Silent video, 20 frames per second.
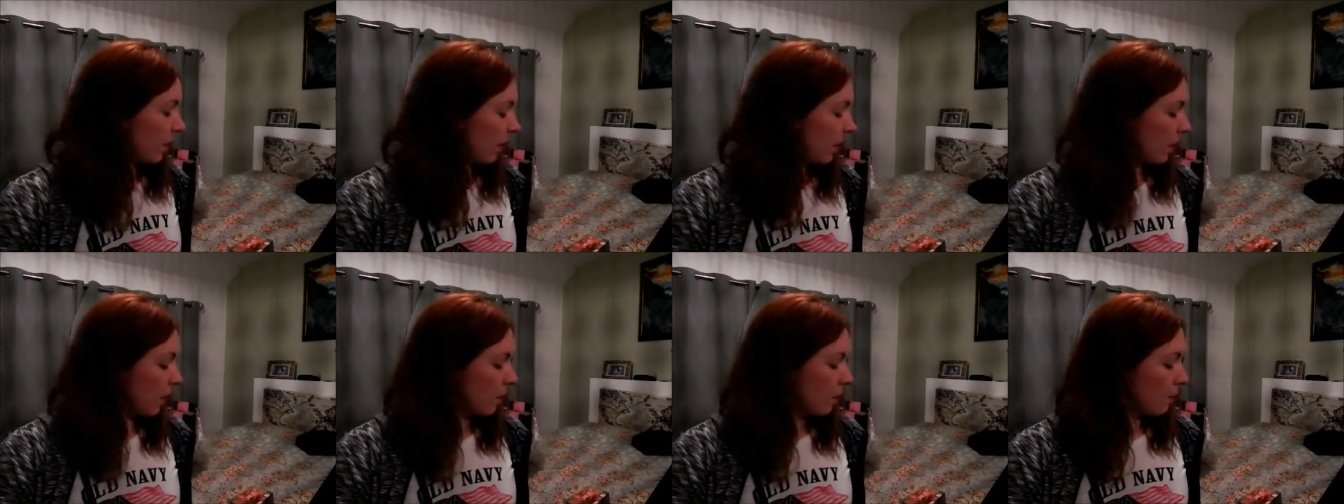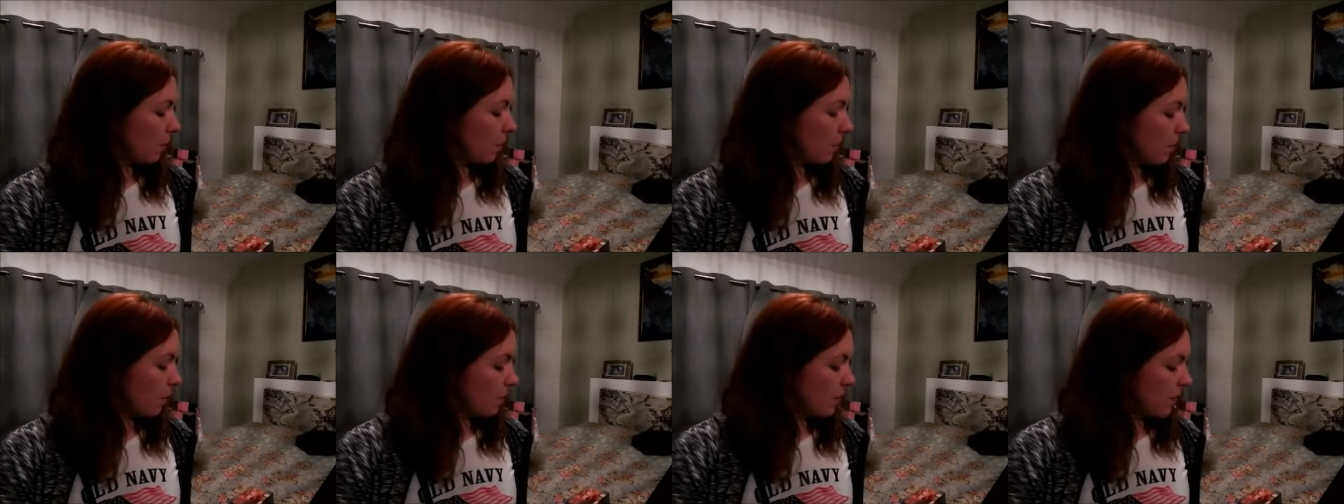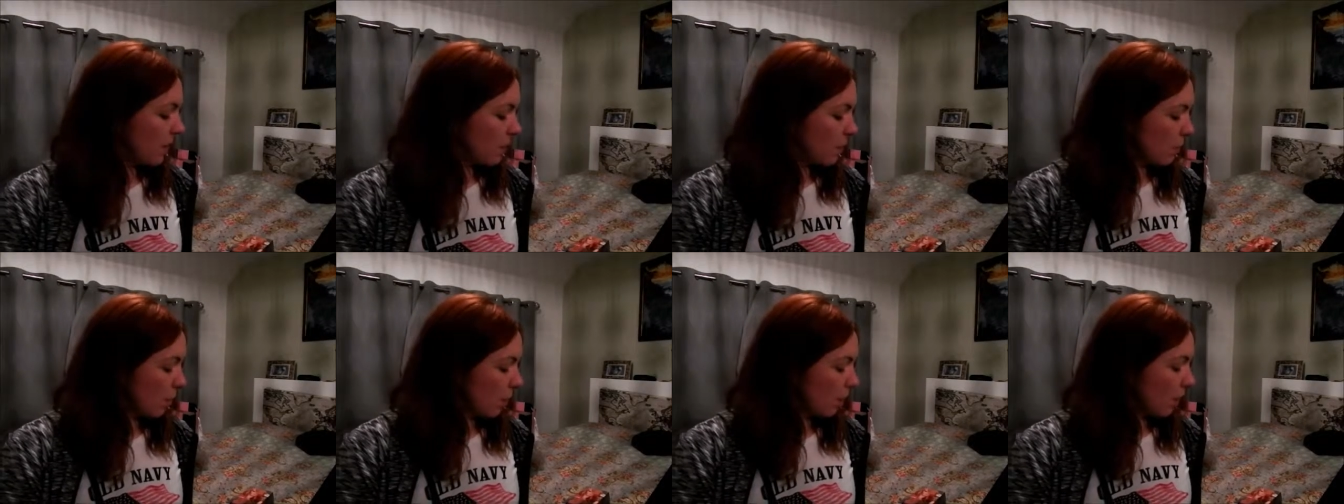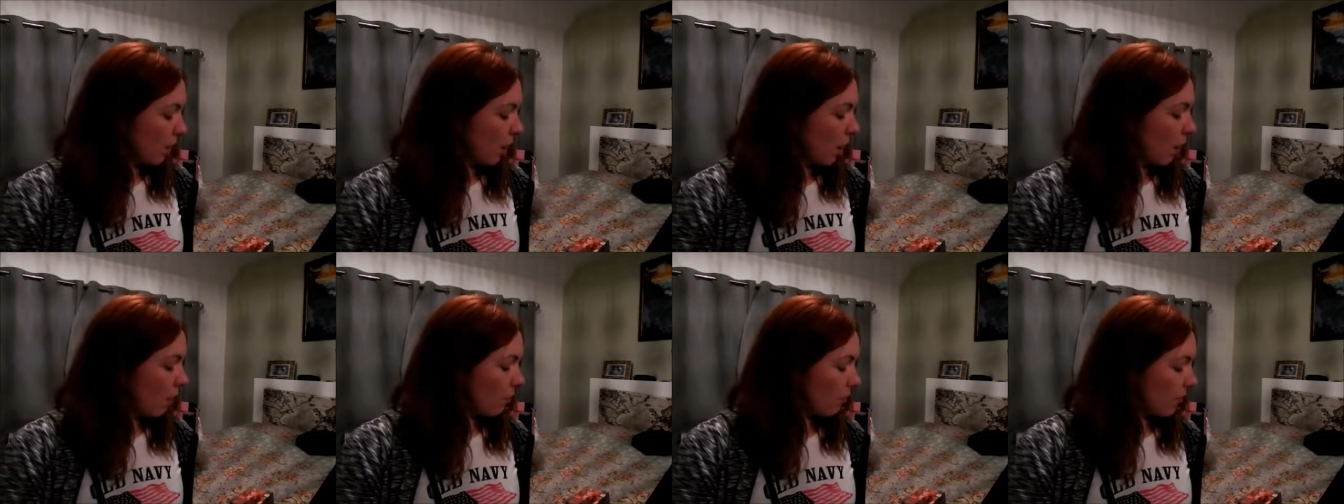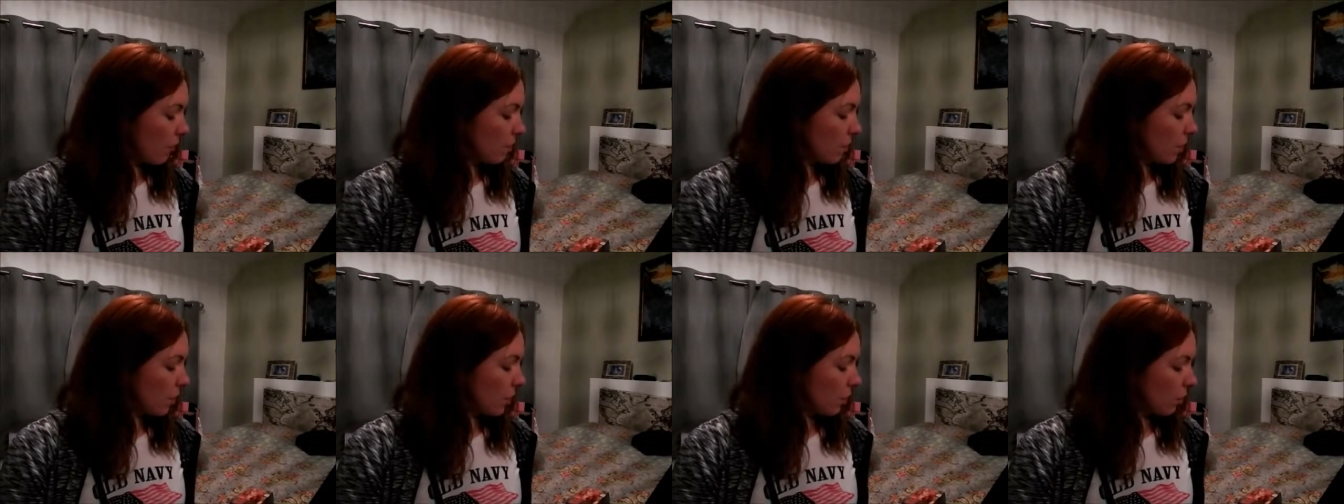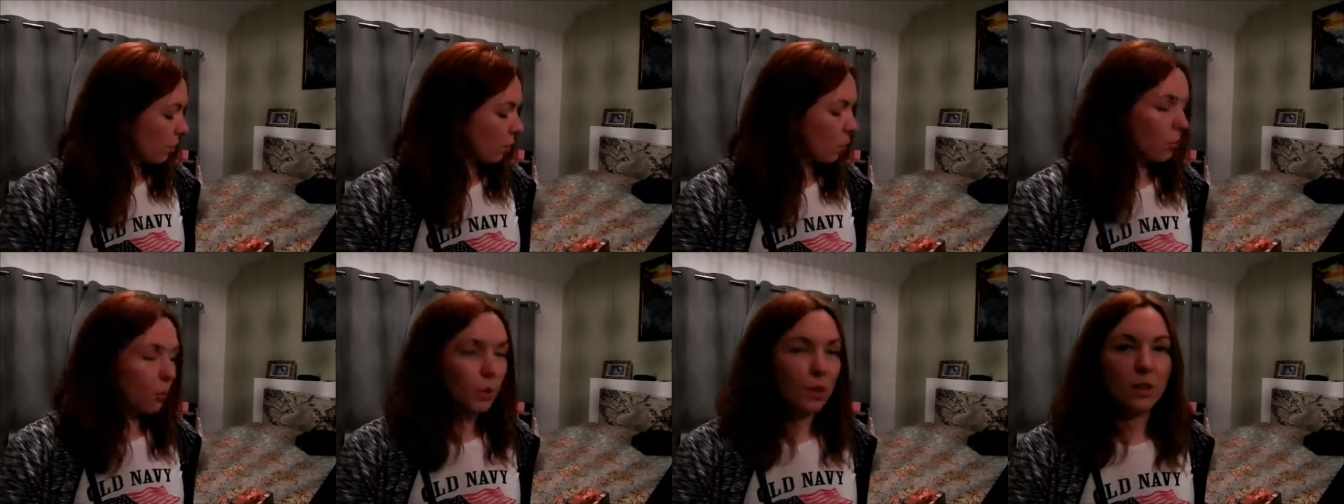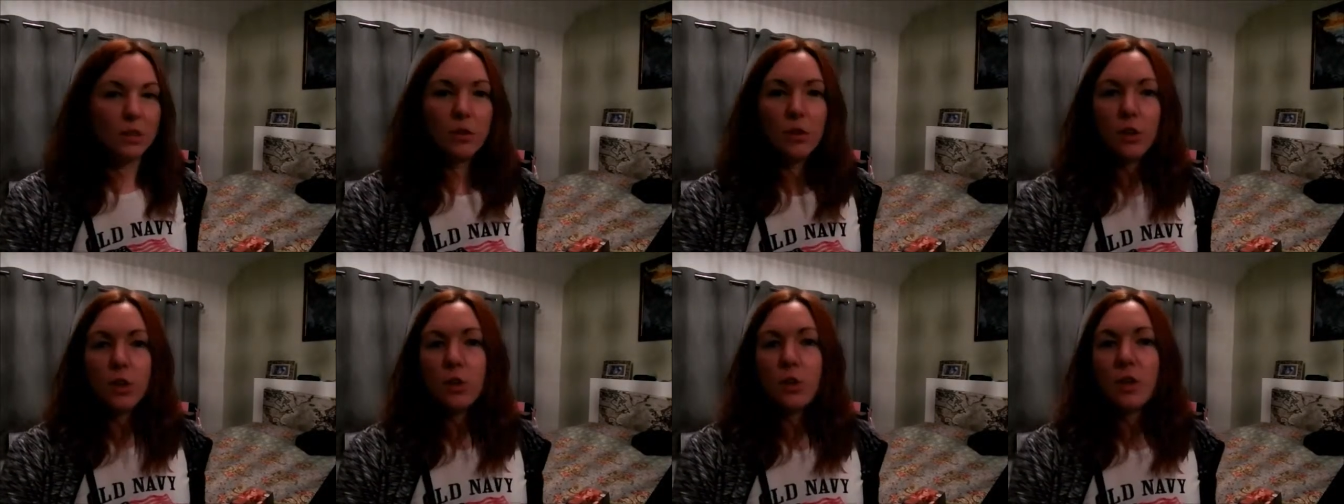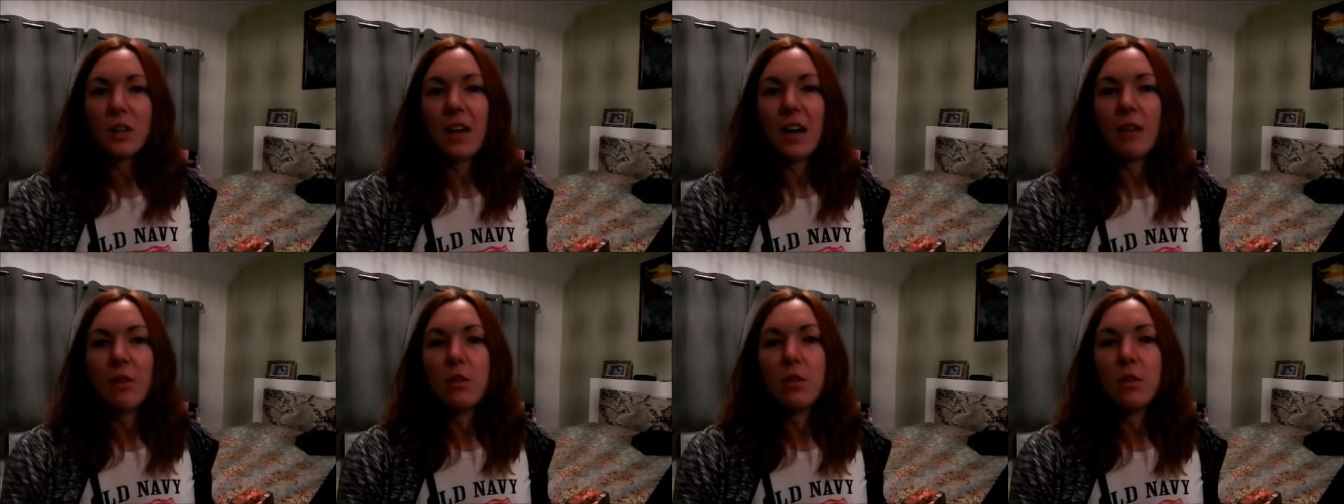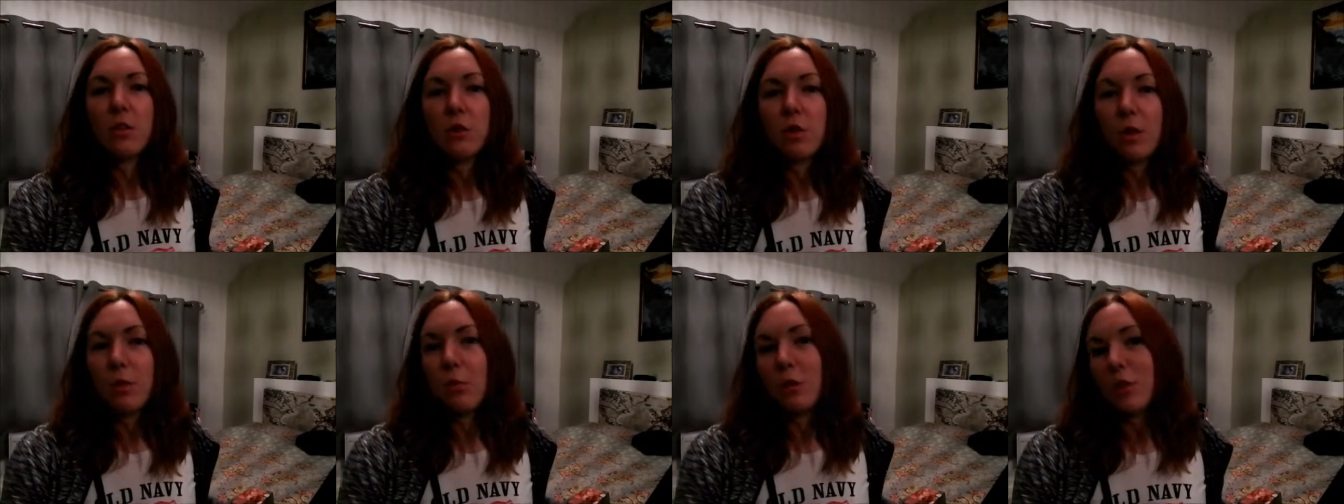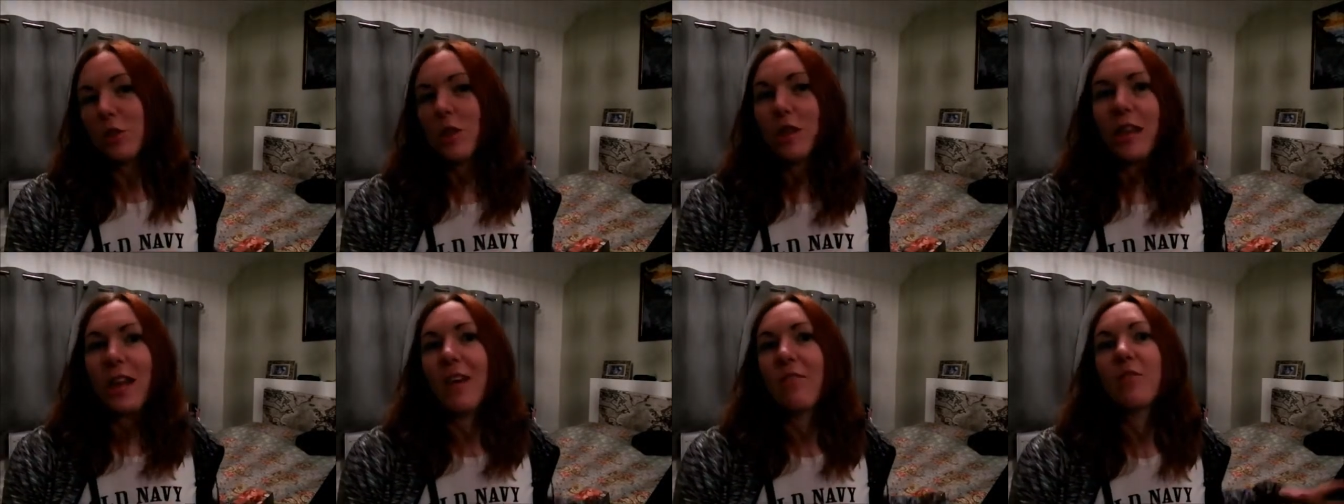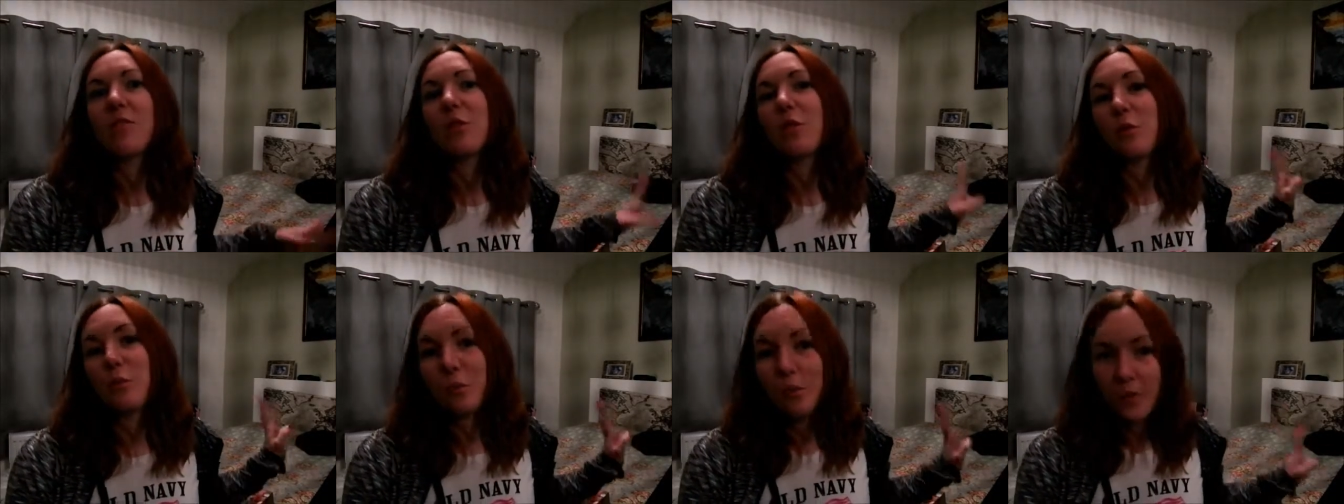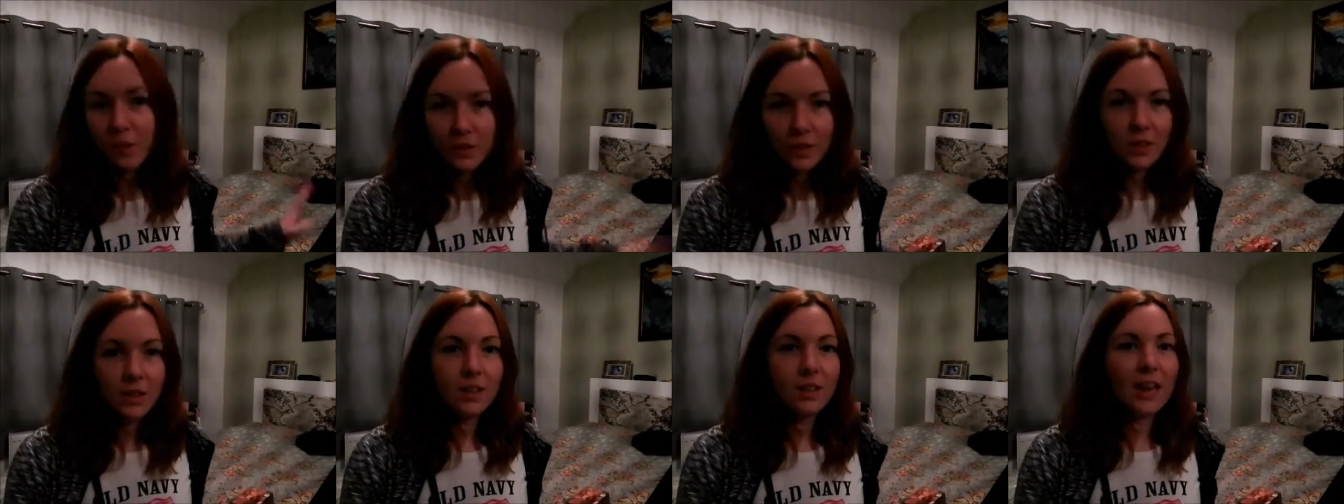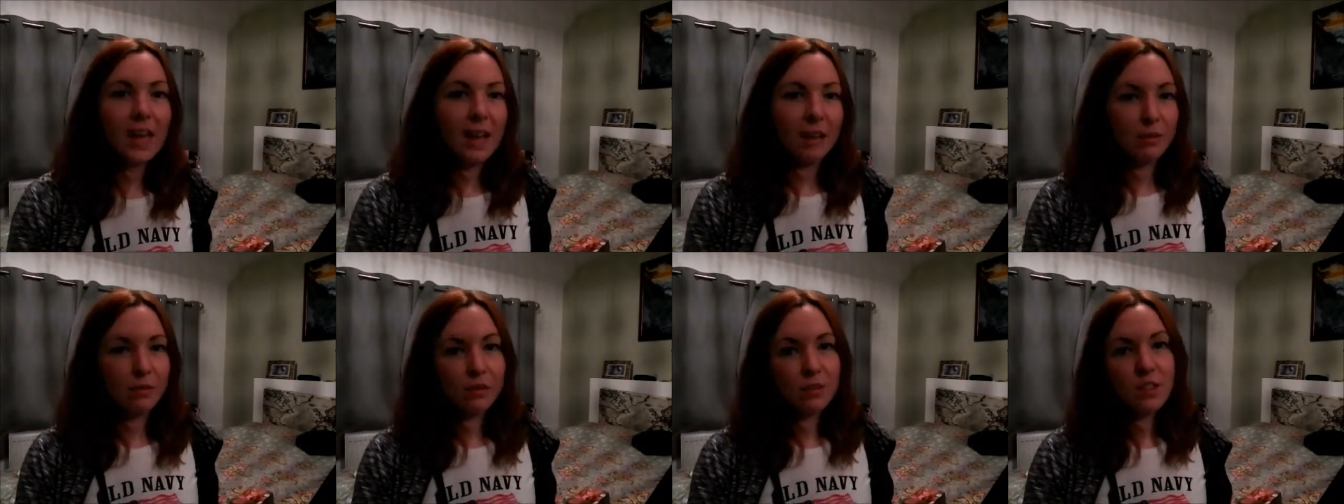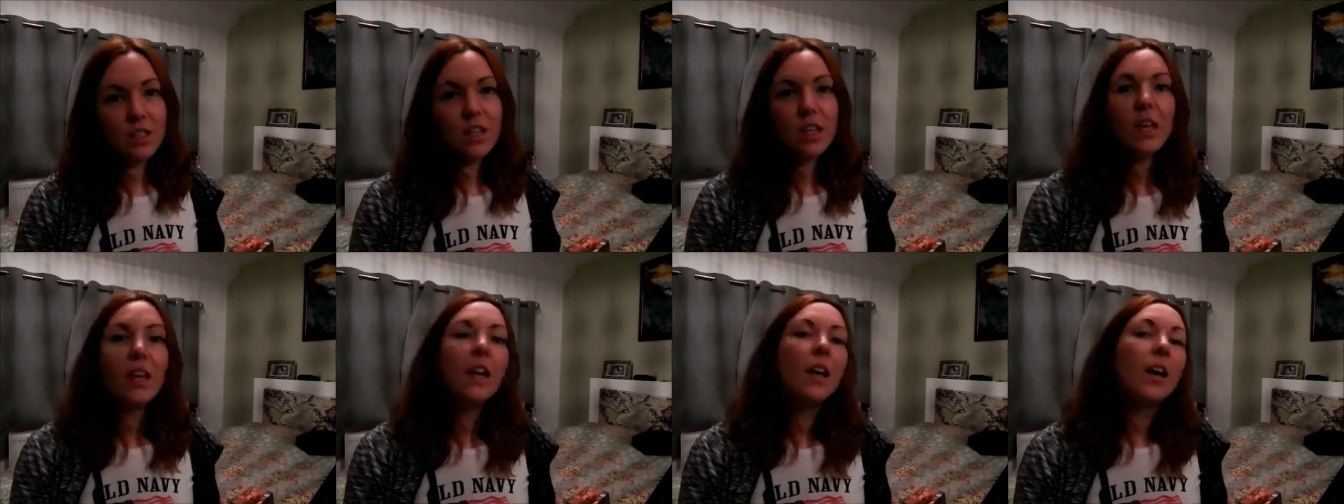And these were only half empty, and I thought, well, if I do the keratin treatment I'll have some left.